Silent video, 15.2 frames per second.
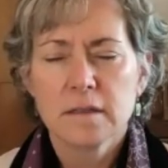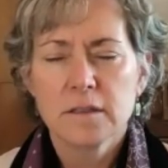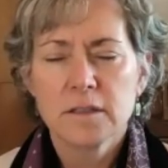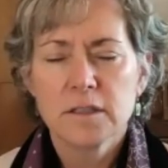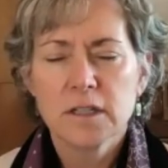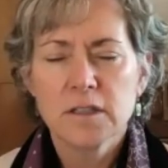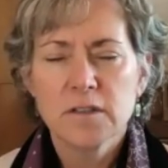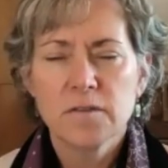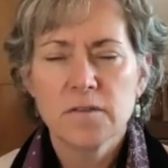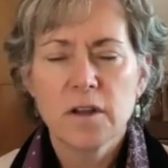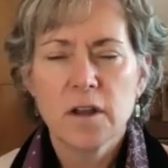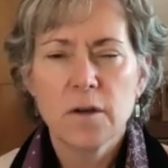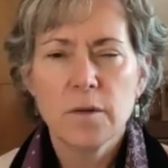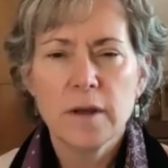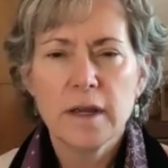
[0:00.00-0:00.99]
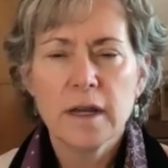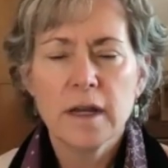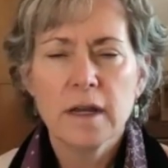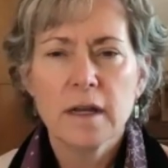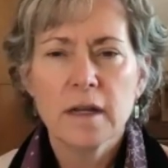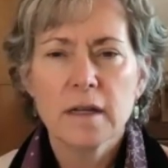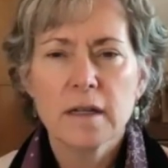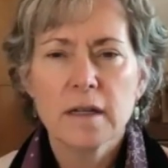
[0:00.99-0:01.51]
Just flowing
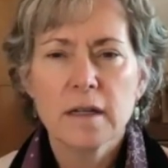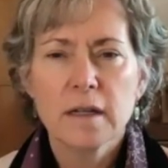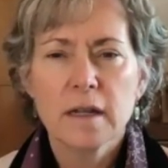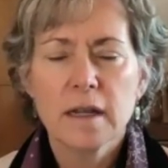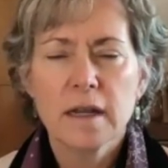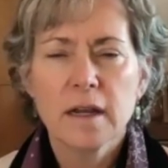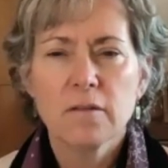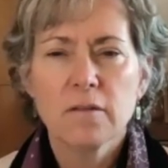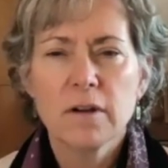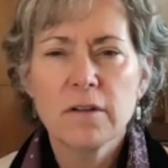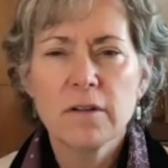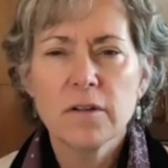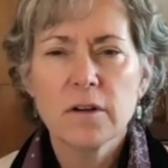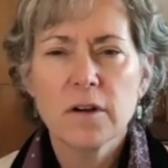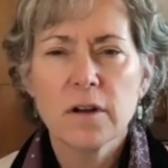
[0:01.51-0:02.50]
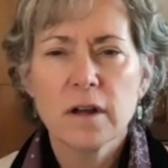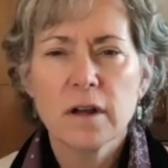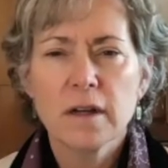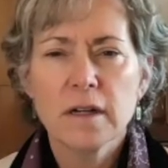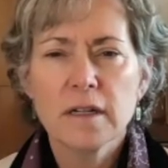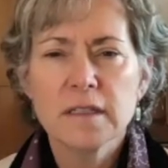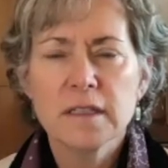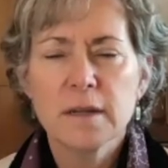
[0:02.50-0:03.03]
like a river
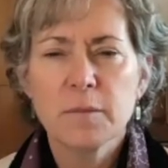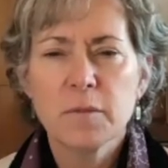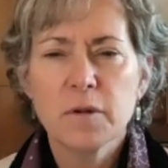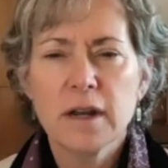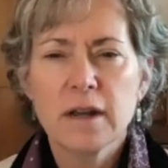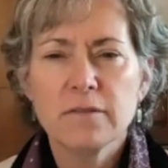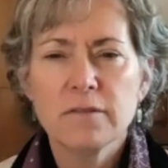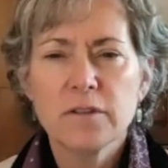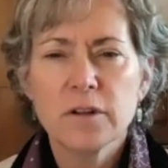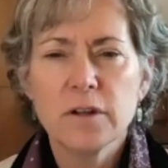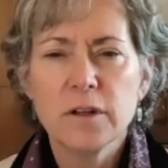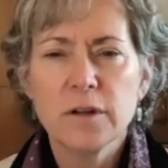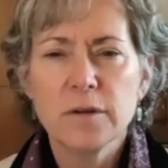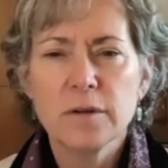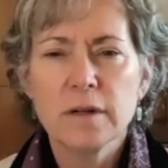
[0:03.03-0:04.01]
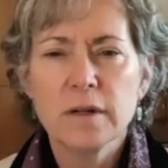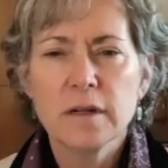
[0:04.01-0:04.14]
on a summer afternoon.